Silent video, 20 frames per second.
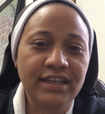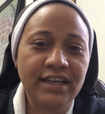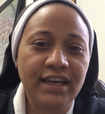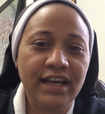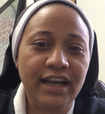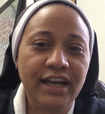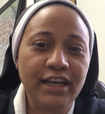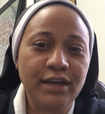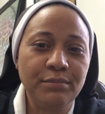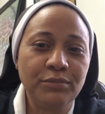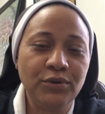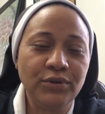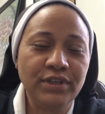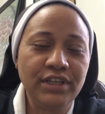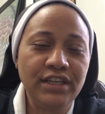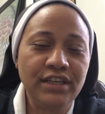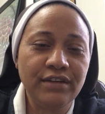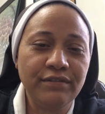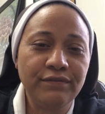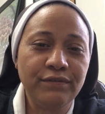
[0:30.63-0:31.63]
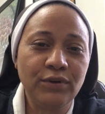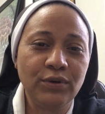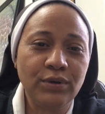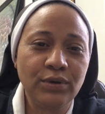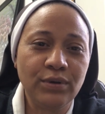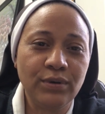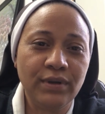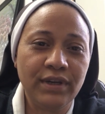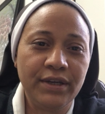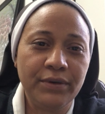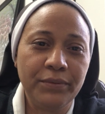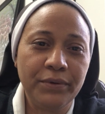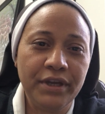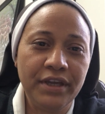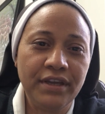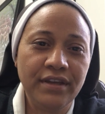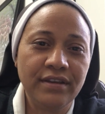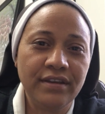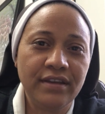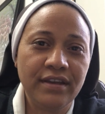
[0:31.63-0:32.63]
I am only a phone call
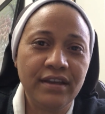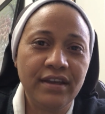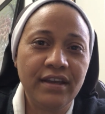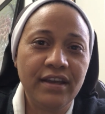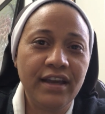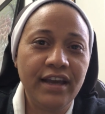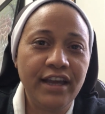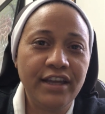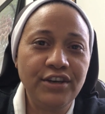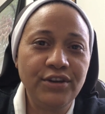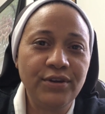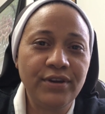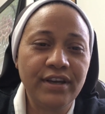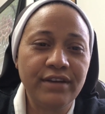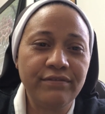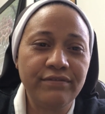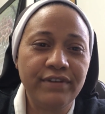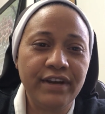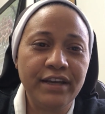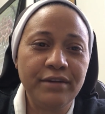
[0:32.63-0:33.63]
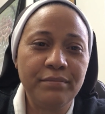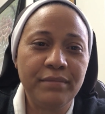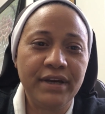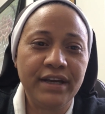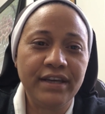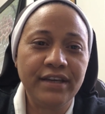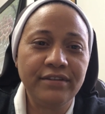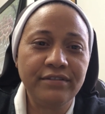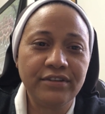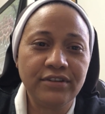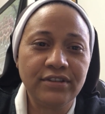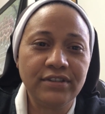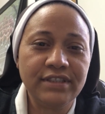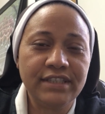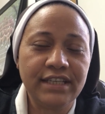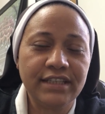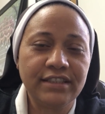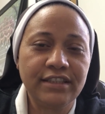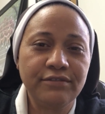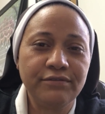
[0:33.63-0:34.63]
away, and you can find my
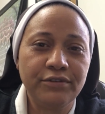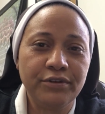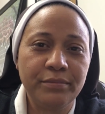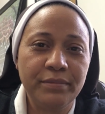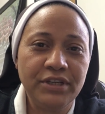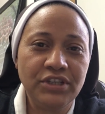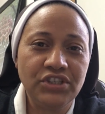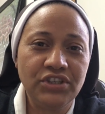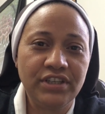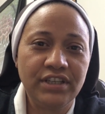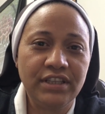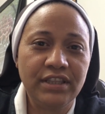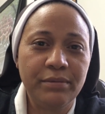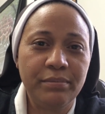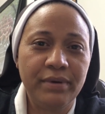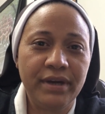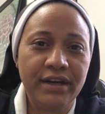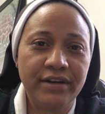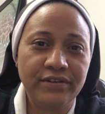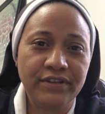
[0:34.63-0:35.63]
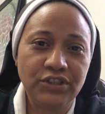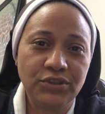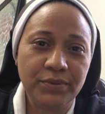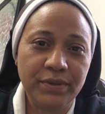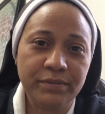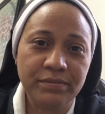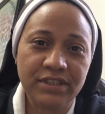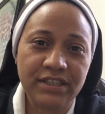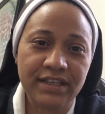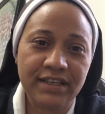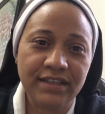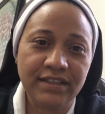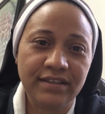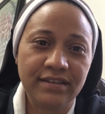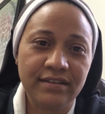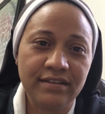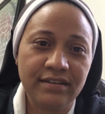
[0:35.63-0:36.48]
contact information in the parish website.